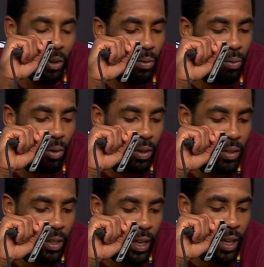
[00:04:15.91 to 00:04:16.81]
Most
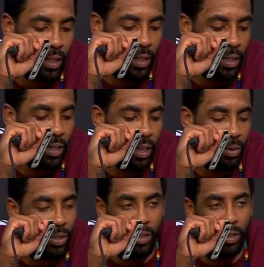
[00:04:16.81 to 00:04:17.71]
importantly, that he's
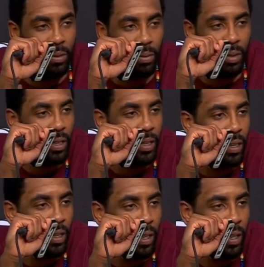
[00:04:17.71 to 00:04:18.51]
able to still be